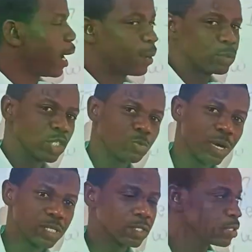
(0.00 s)
I'm
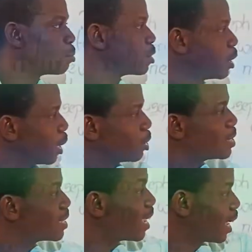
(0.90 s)
suspecting something here. Now
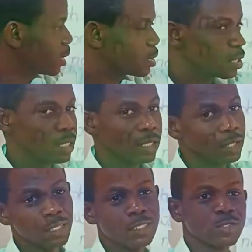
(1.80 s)
this S
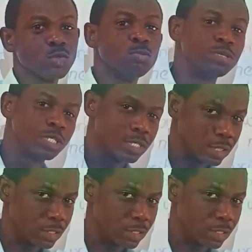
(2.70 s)
is too big.